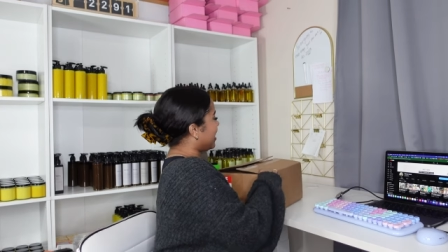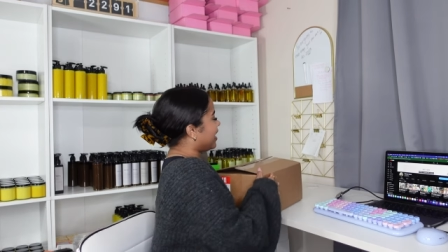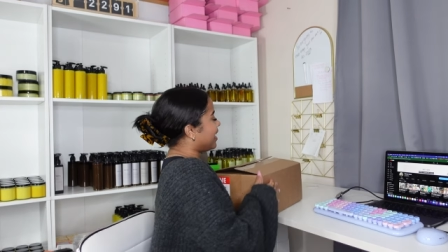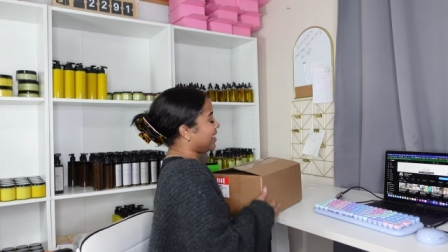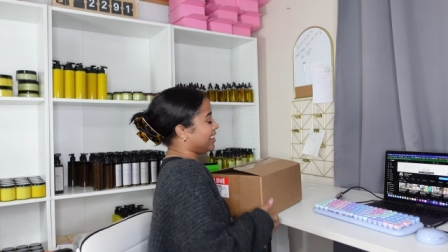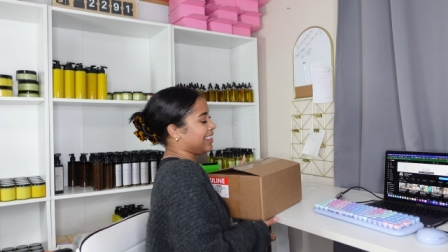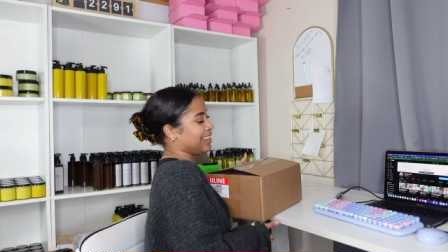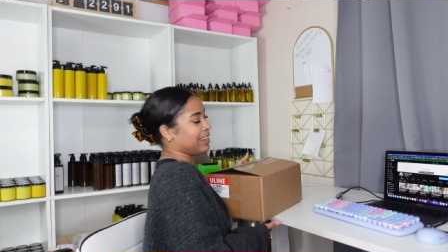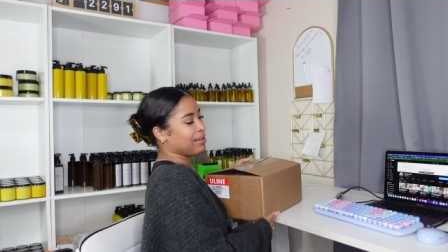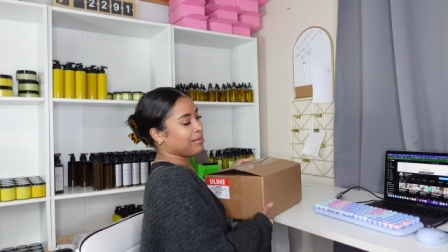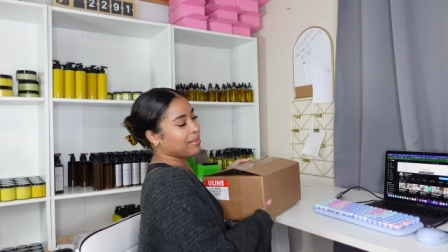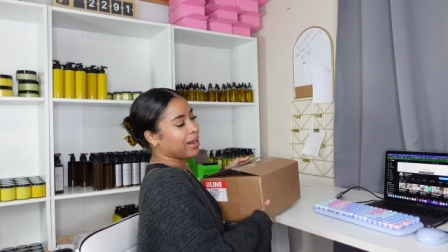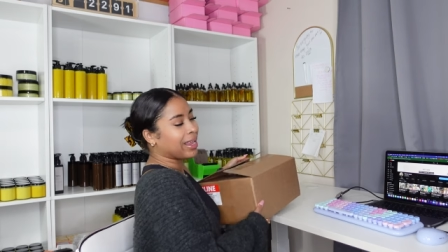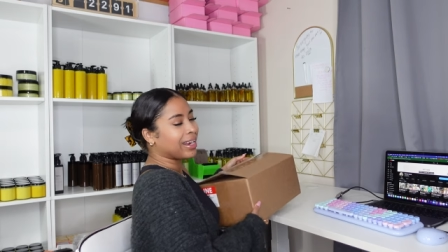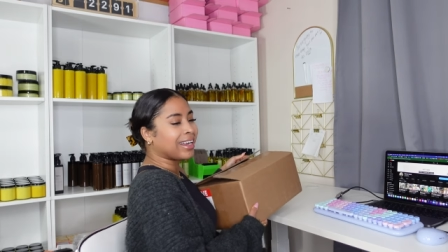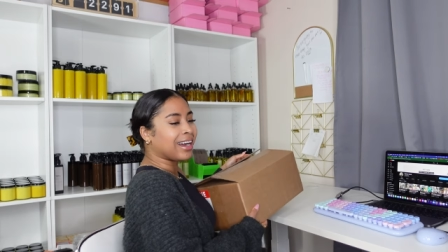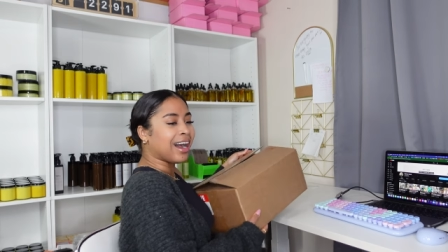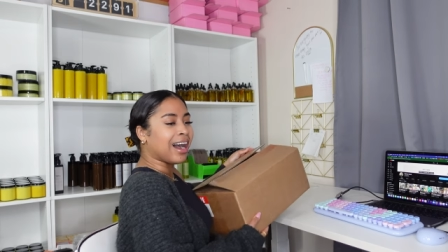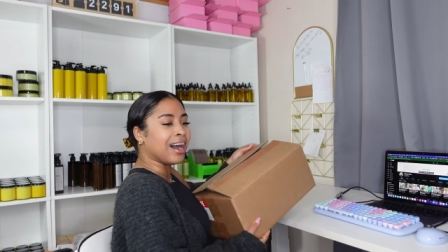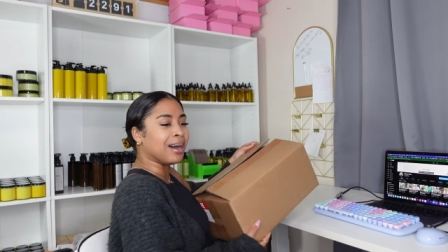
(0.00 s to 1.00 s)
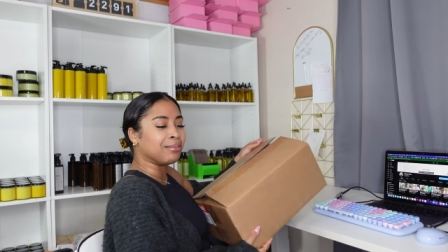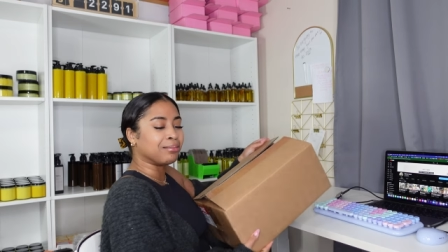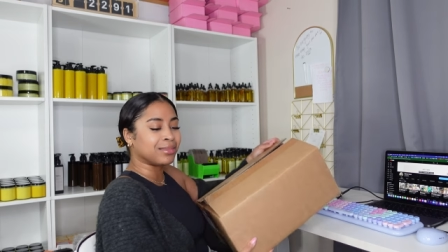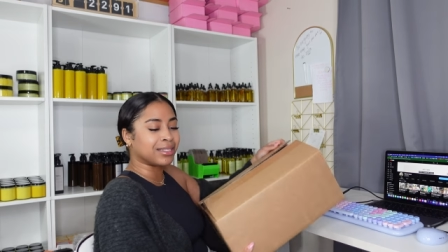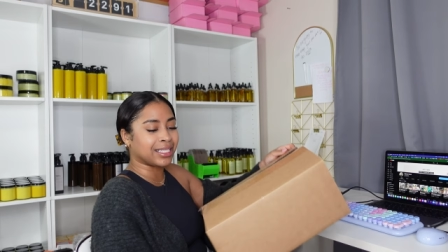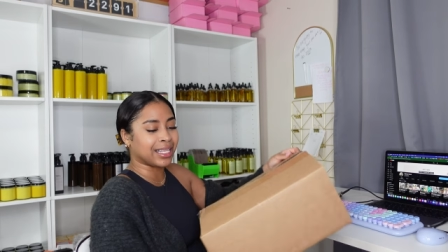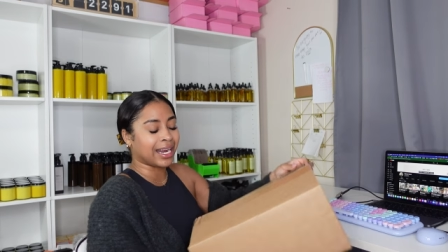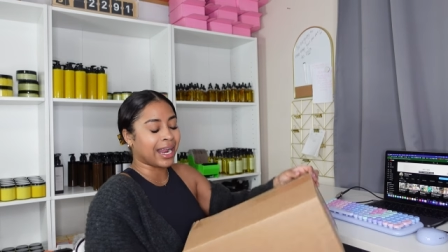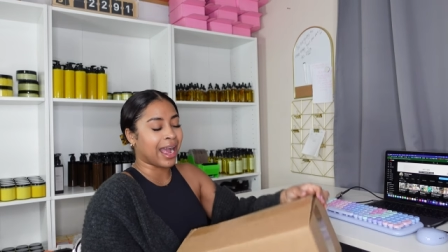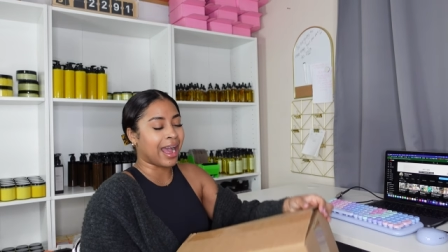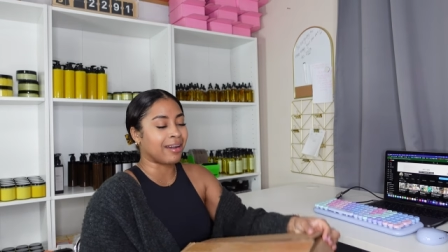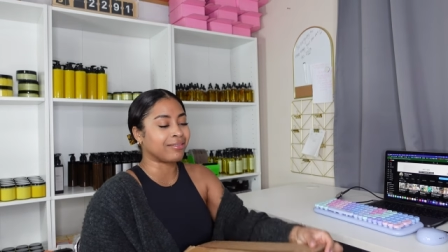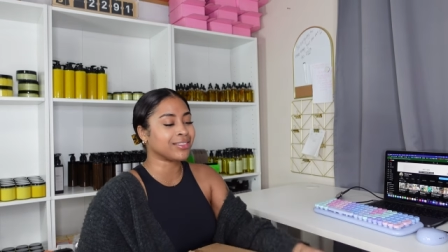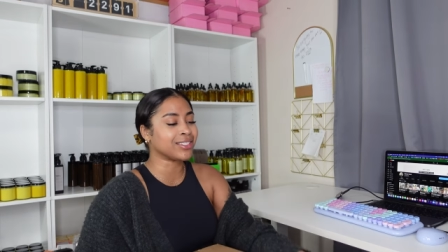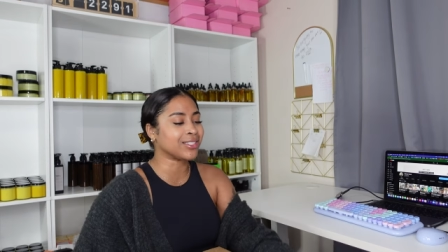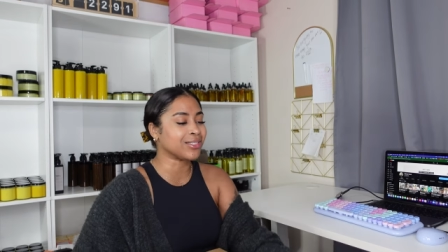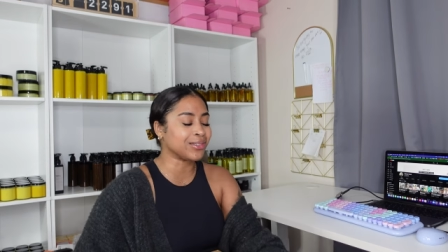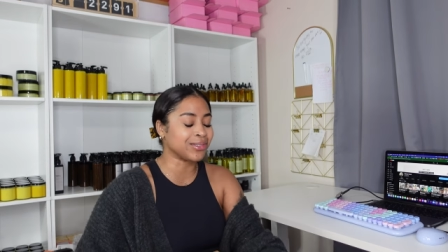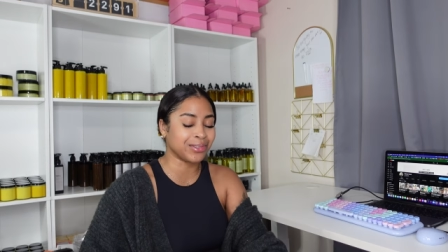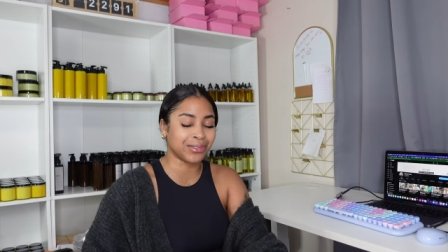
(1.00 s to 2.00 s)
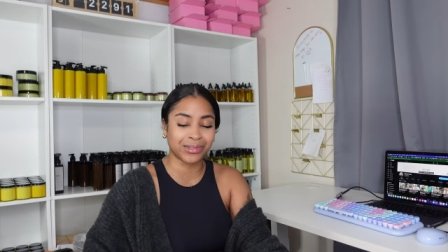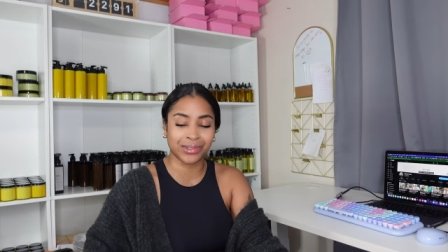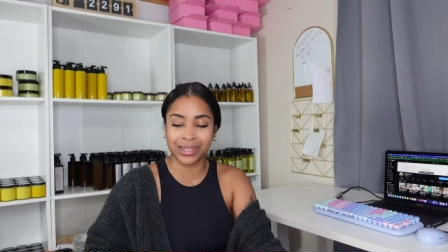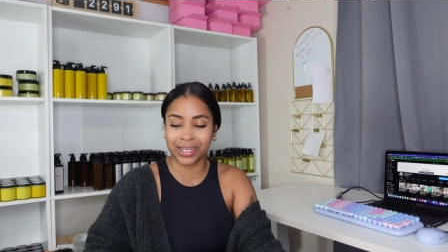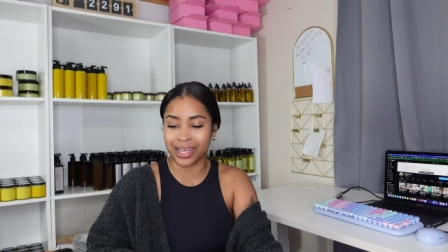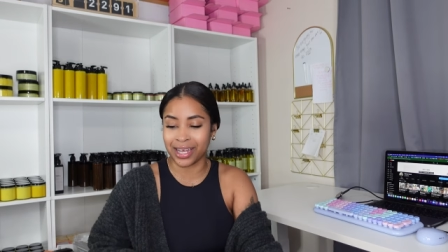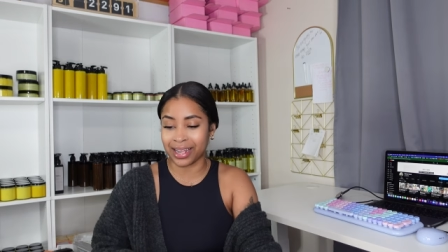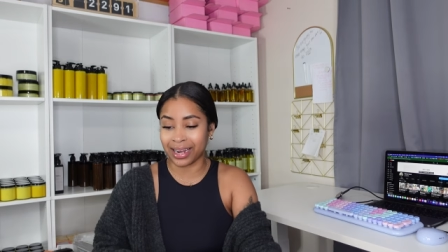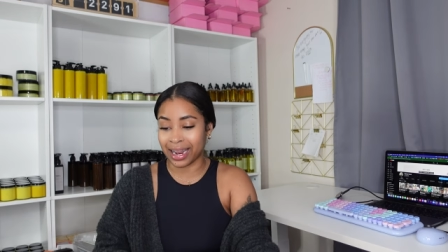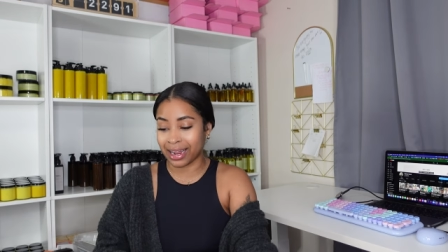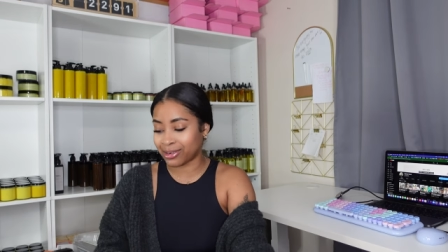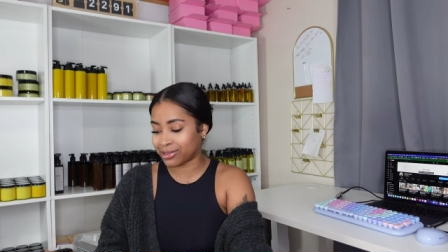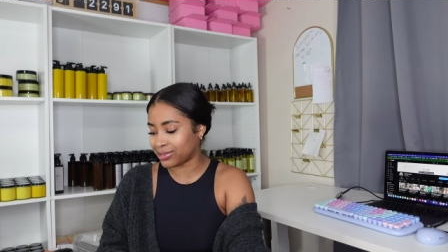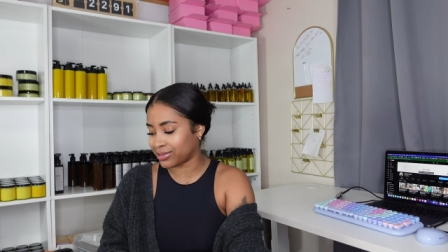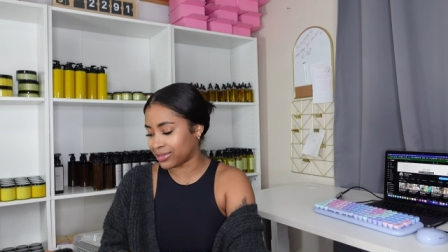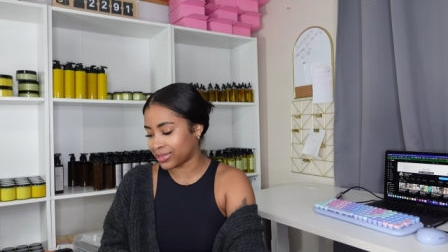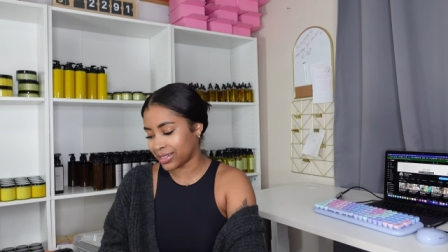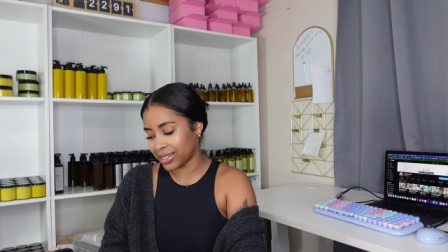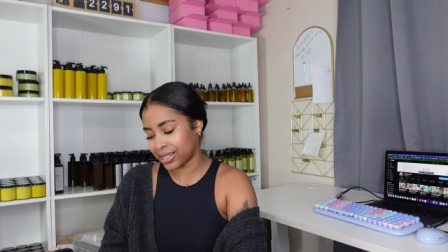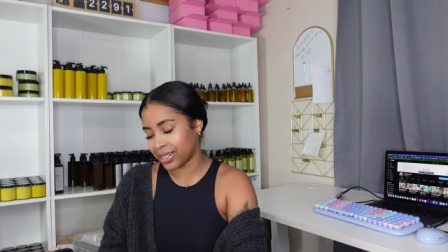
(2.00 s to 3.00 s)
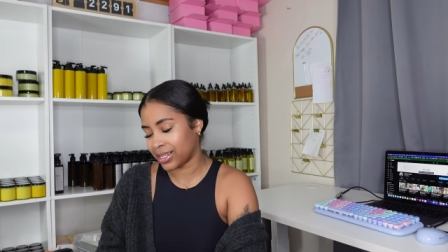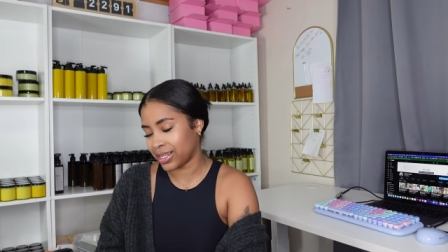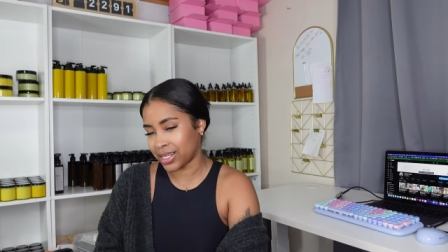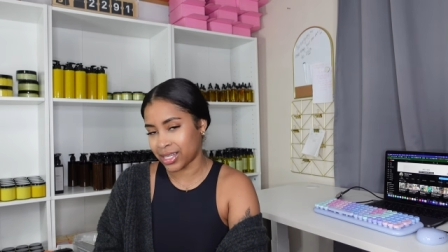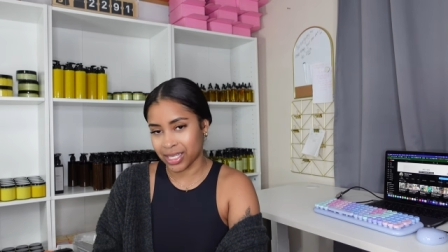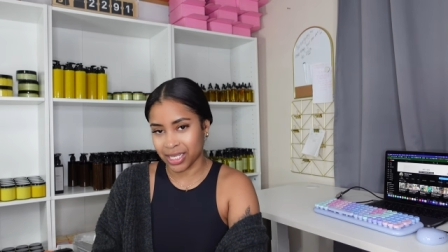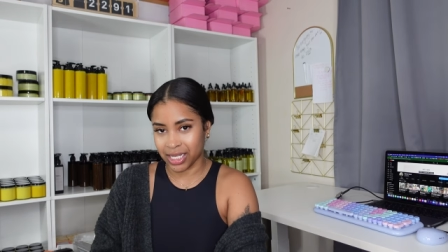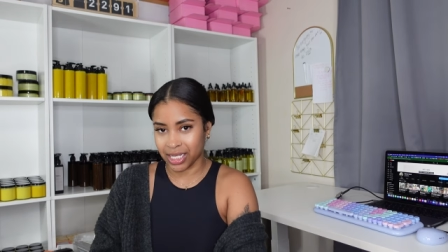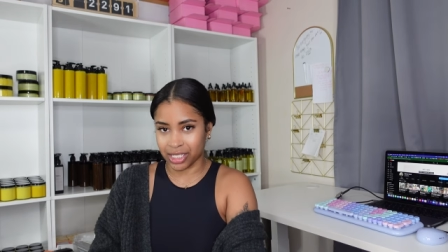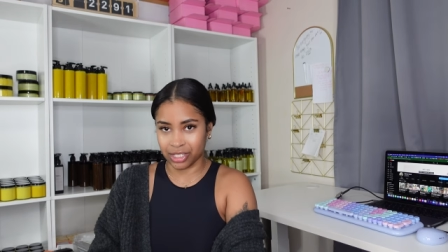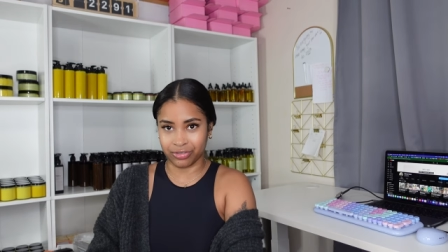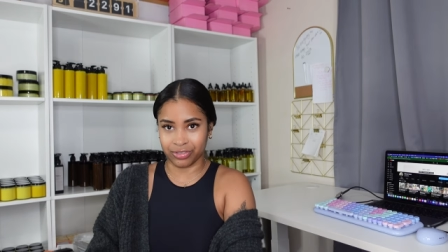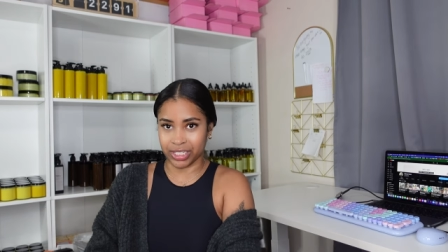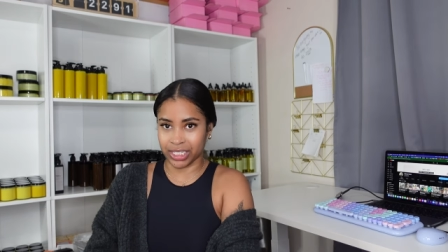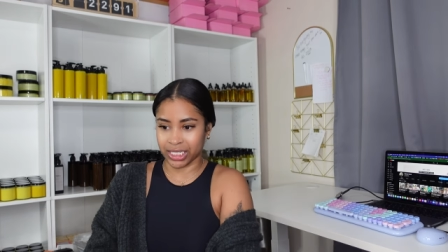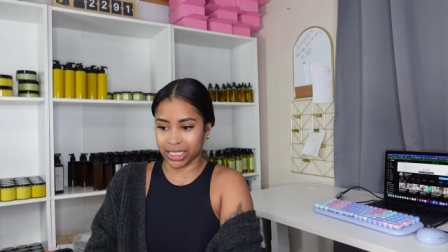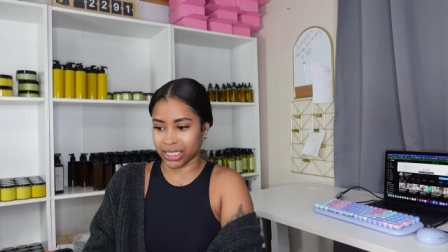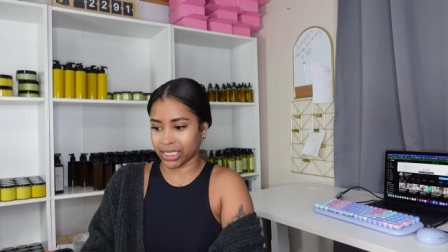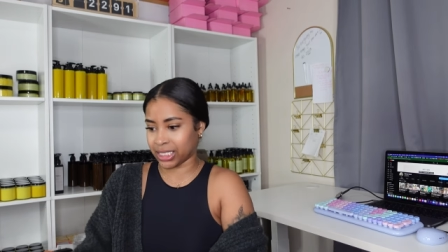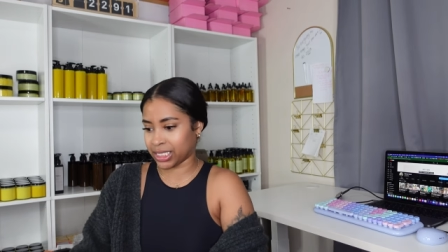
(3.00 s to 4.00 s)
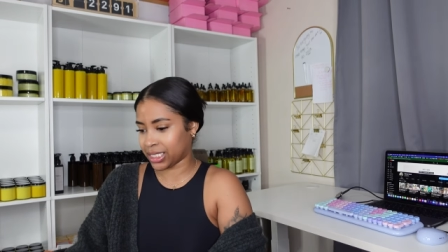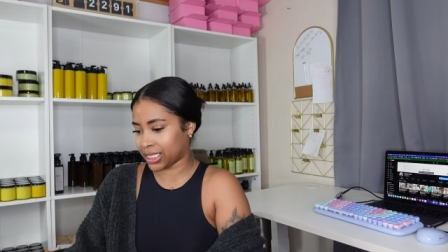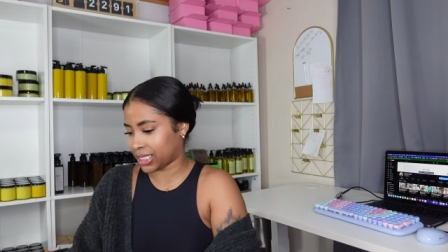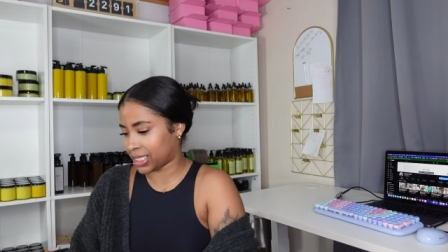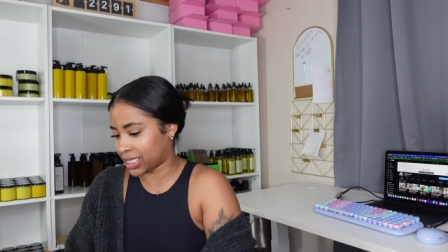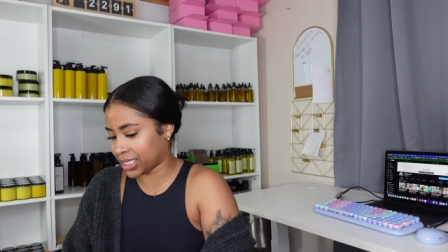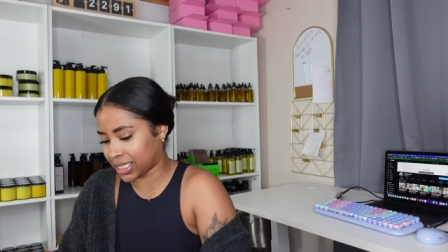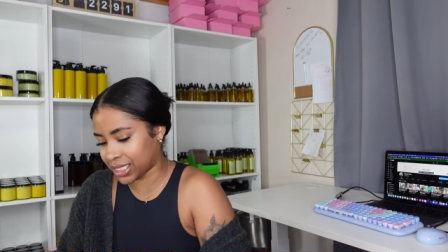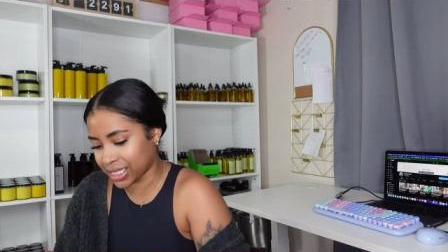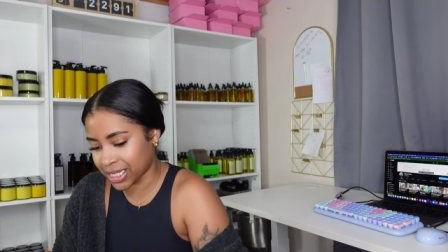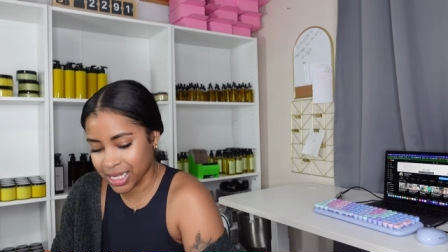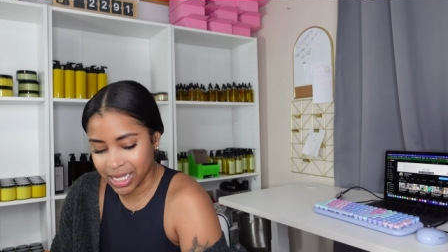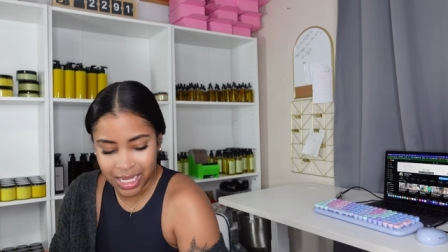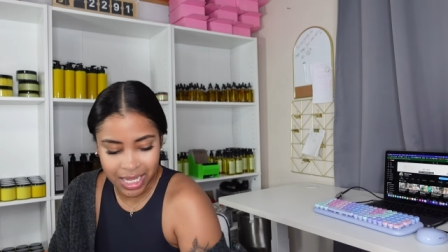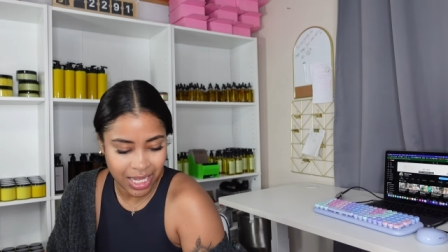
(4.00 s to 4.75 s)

The amount of ums that I have to cut out is ridiculous.